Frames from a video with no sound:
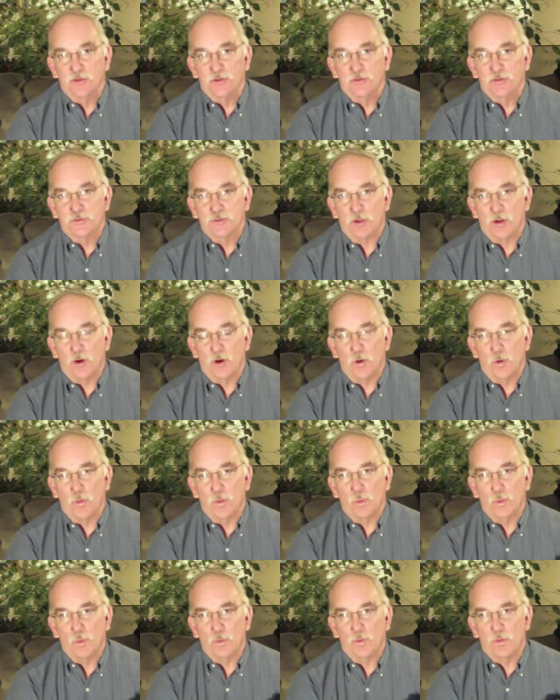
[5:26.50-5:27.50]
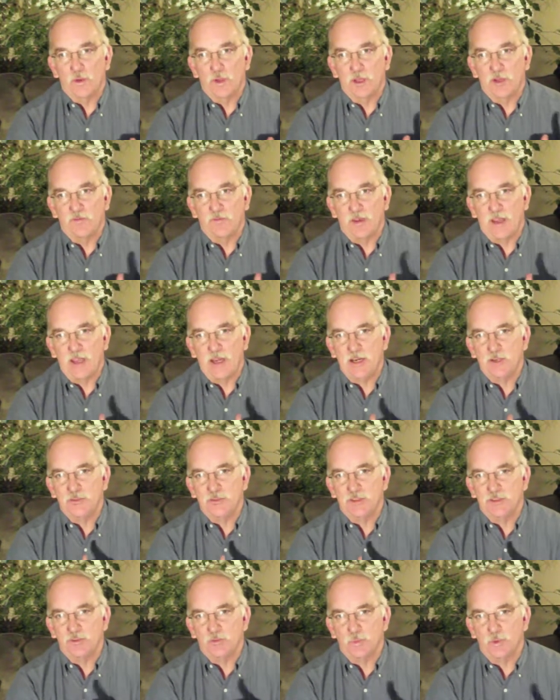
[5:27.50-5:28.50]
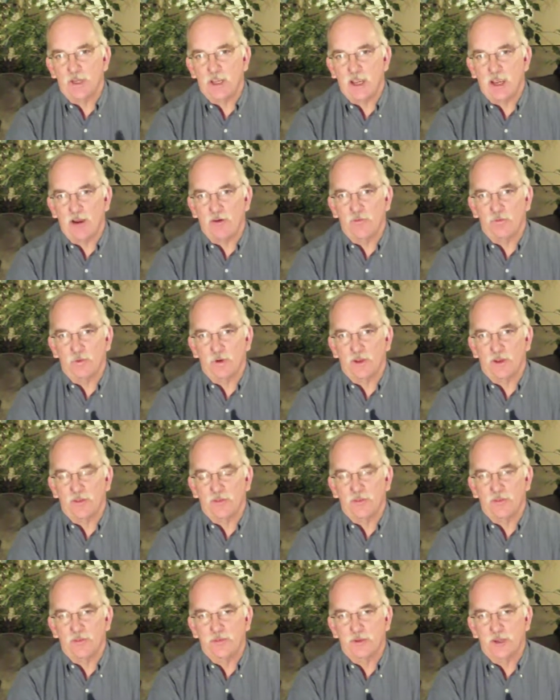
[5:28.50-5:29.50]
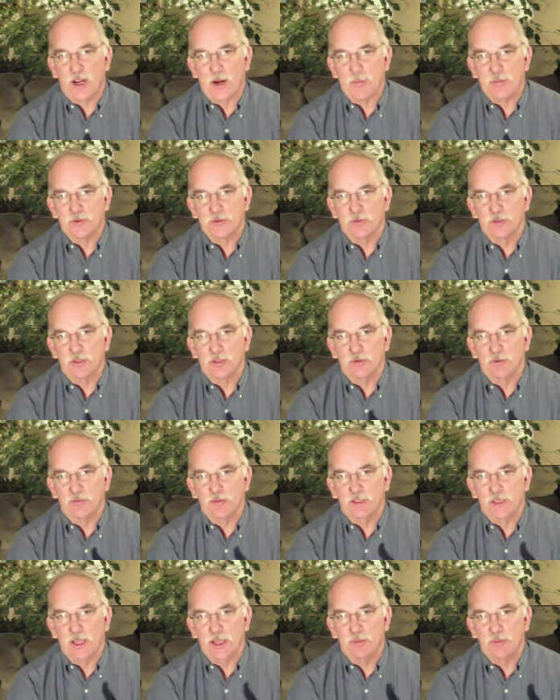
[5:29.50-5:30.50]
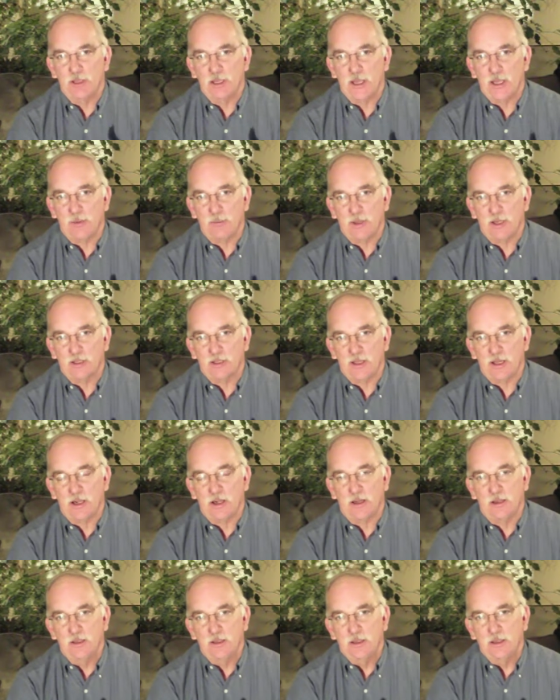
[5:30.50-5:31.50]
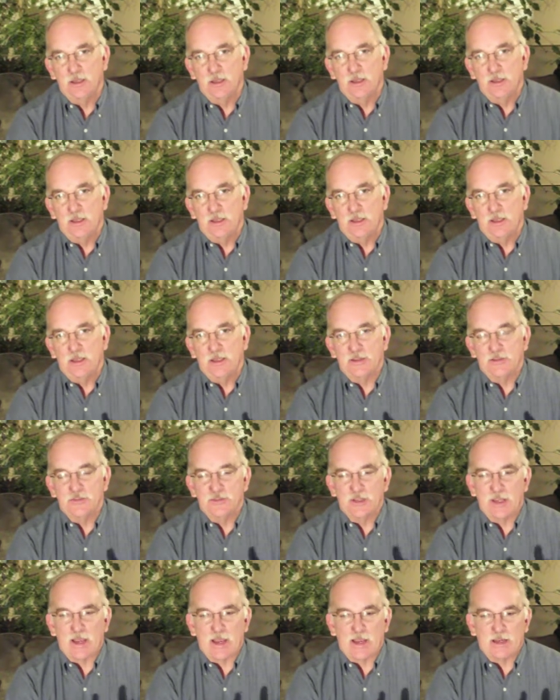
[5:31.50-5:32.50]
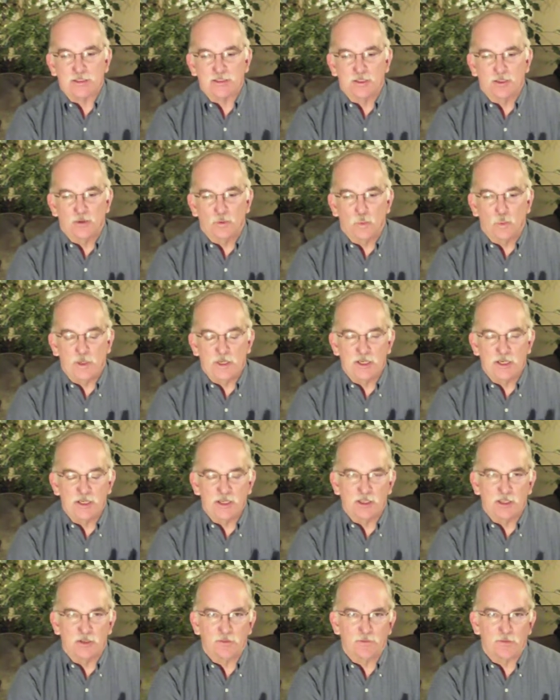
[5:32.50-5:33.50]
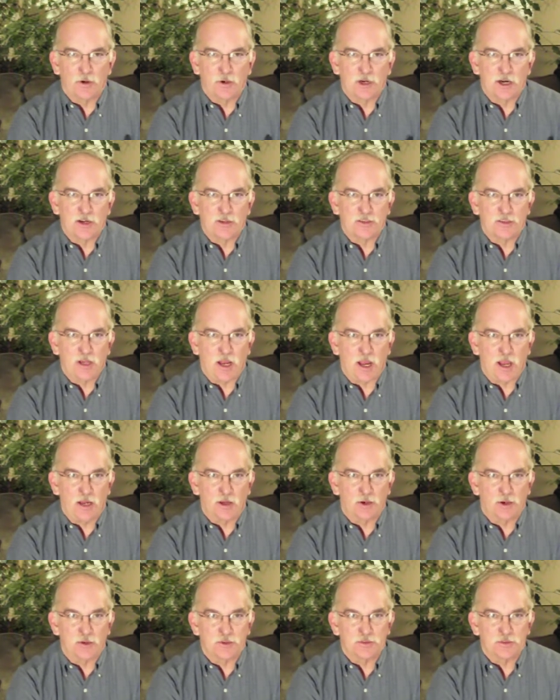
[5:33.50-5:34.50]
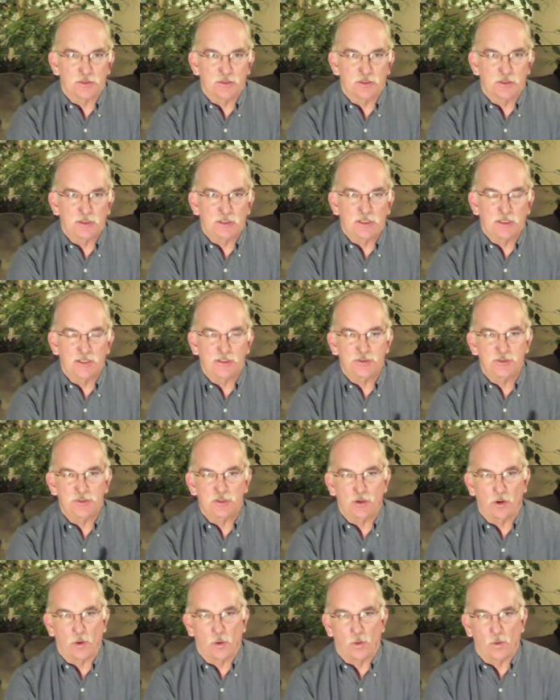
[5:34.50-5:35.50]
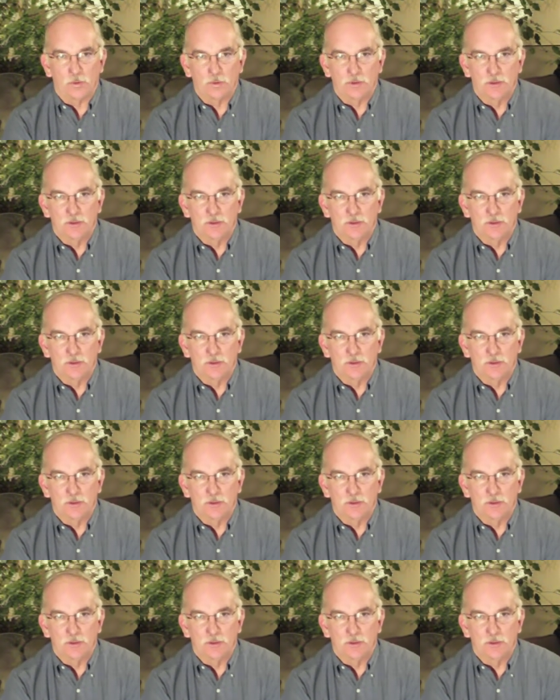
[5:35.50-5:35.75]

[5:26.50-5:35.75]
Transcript: So the advantage that we have with the opportunity with KB Edemattel is that we can convert our dollars into gold,